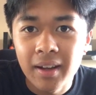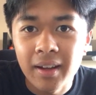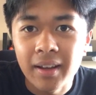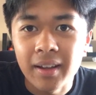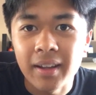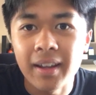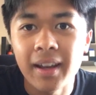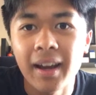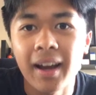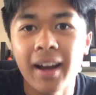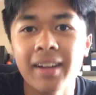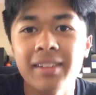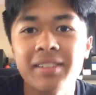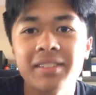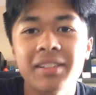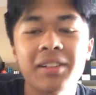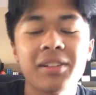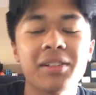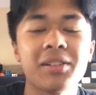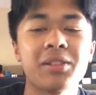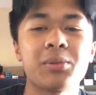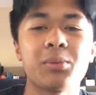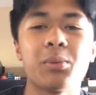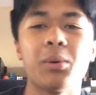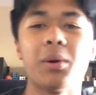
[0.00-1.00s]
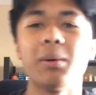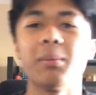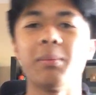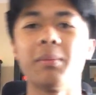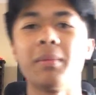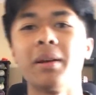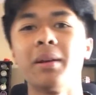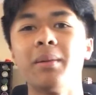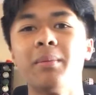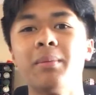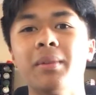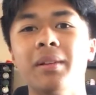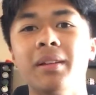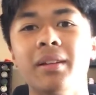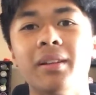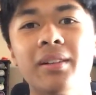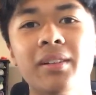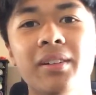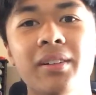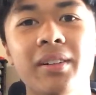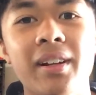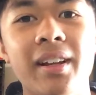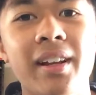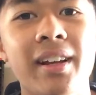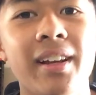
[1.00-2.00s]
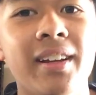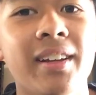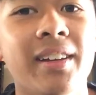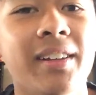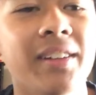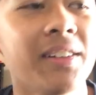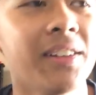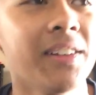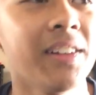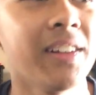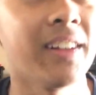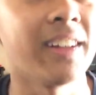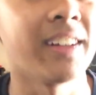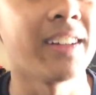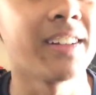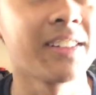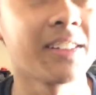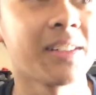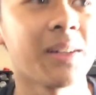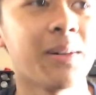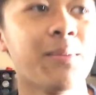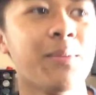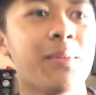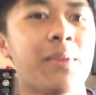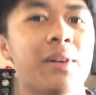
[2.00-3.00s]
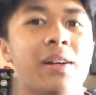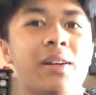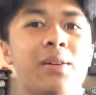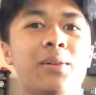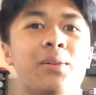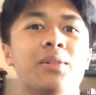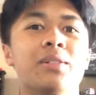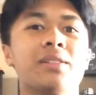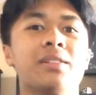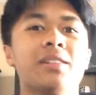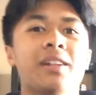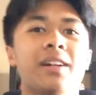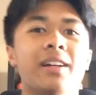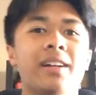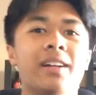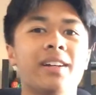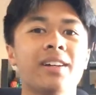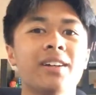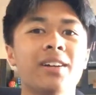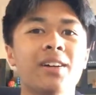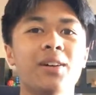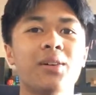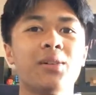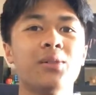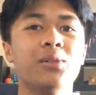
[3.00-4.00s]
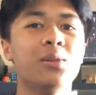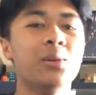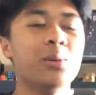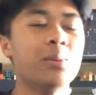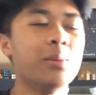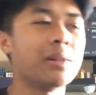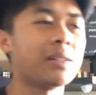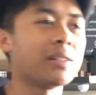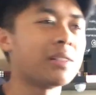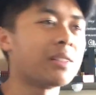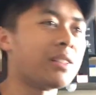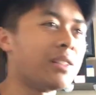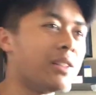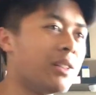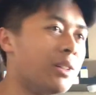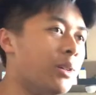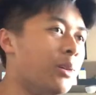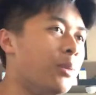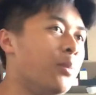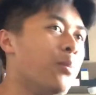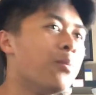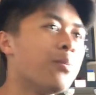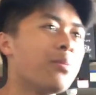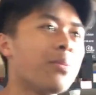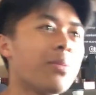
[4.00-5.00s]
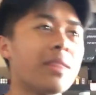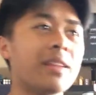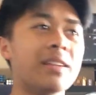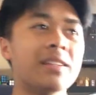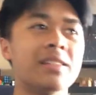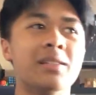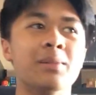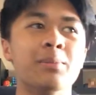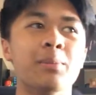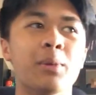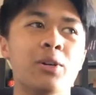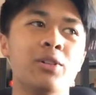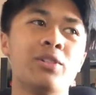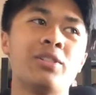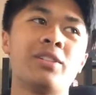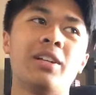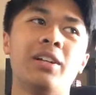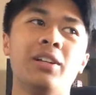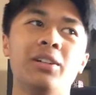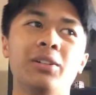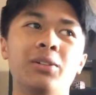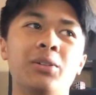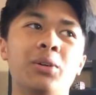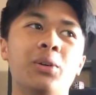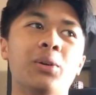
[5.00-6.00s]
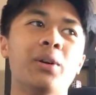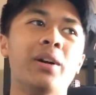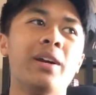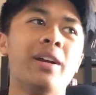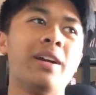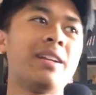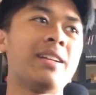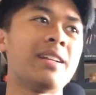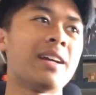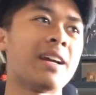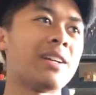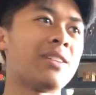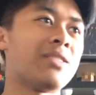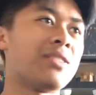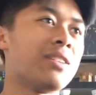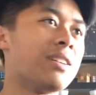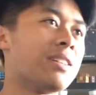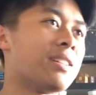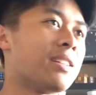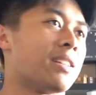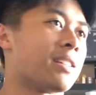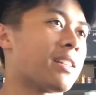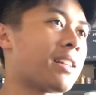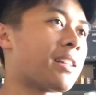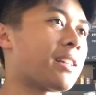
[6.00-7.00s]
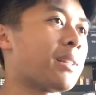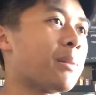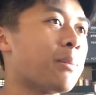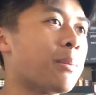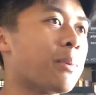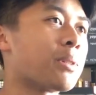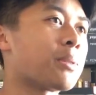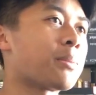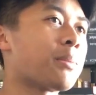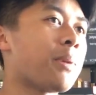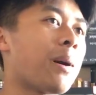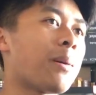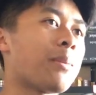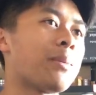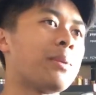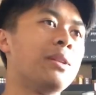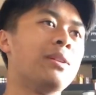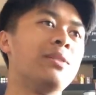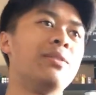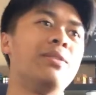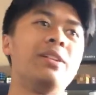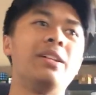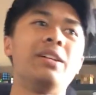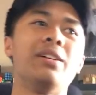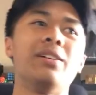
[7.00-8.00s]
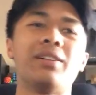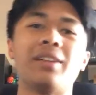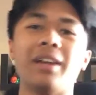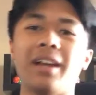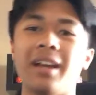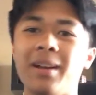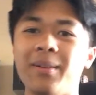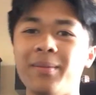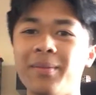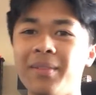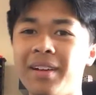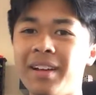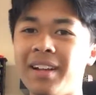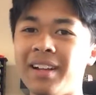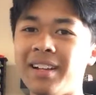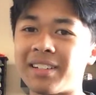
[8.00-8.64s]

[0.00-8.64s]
Yeah, I saw this one meme the other day. Like somebody was like, Rubik's Cube is the most sold toy. Tetris is like the most popular video game.